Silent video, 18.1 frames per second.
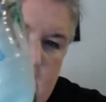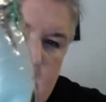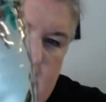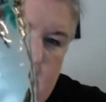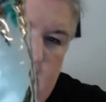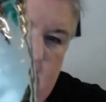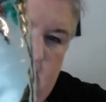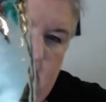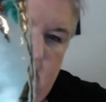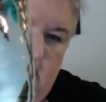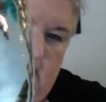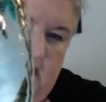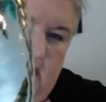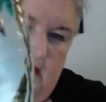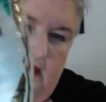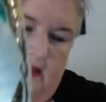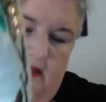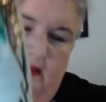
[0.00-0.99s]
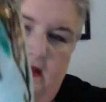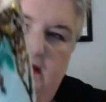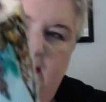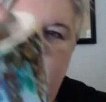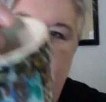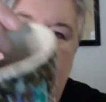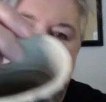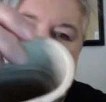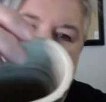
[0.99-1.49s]
yeah,
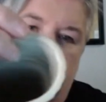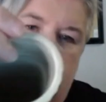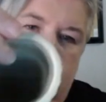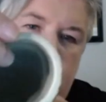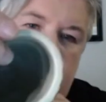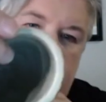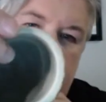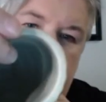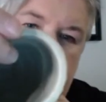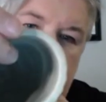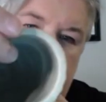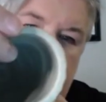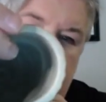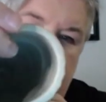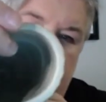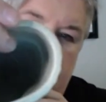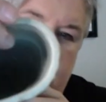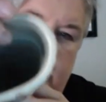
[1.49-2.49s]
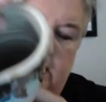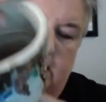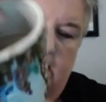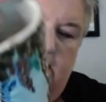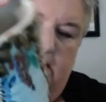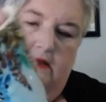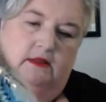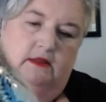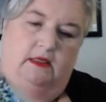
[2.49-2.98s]
that's neat.
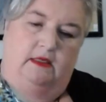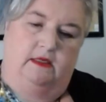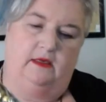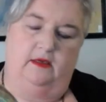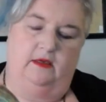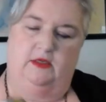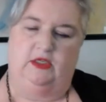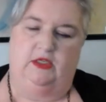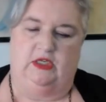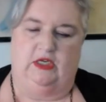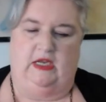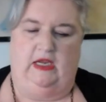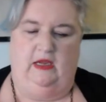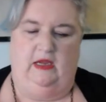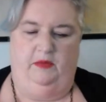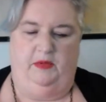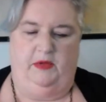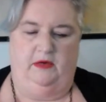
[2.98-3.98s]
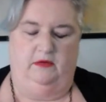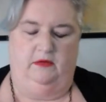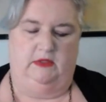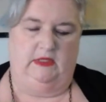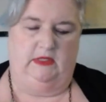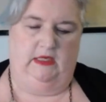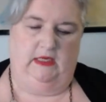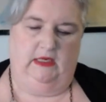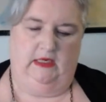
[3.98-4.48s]
It's in good shape. I
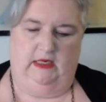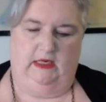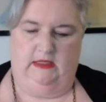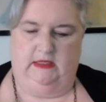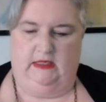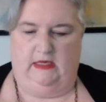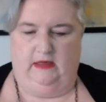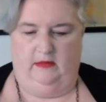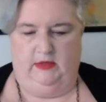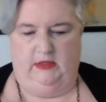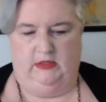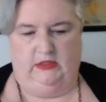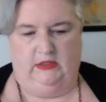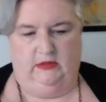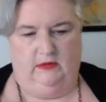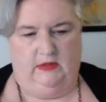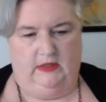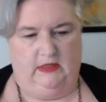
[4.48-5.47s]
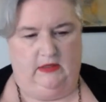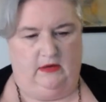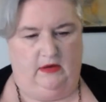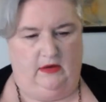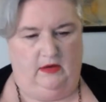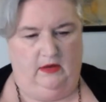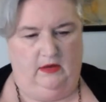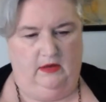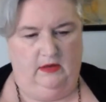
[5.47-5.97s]
don't see any damage to it at
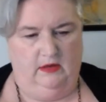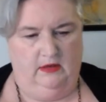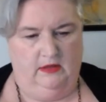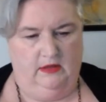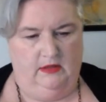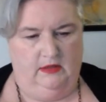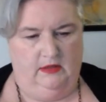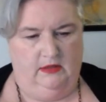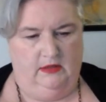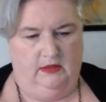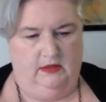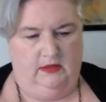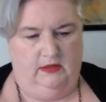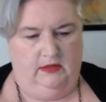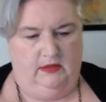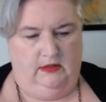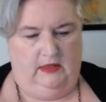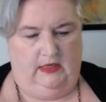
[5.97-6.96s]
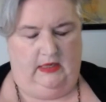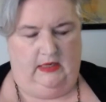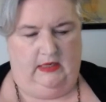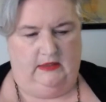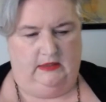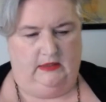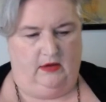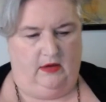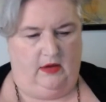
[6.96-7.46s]
all. And
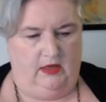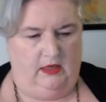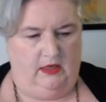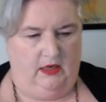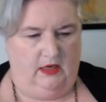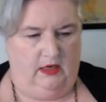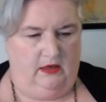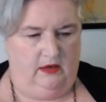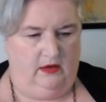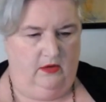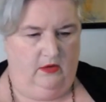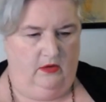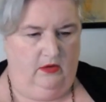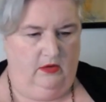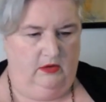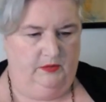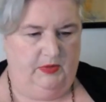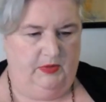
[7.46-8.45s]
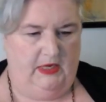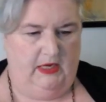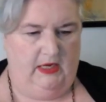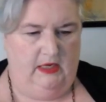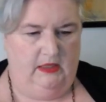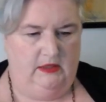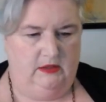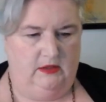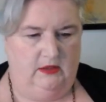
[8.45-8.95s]
it's got kind of gold
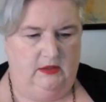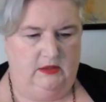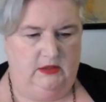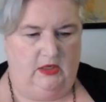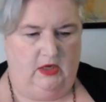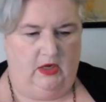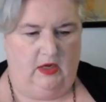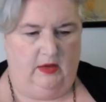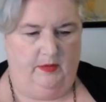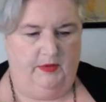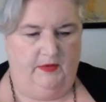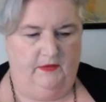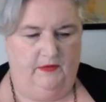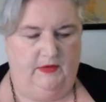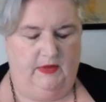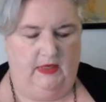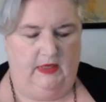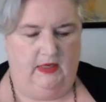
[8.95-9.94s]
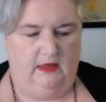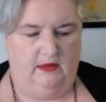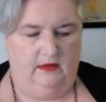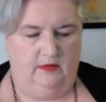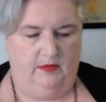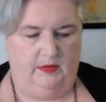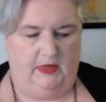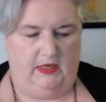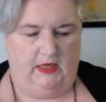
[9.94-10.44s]
paint on top of the
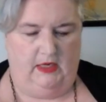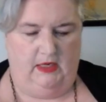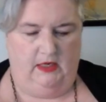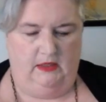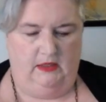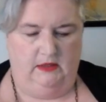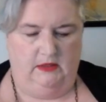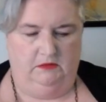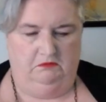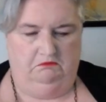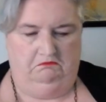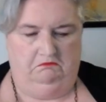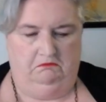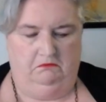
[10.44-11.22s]
other paint.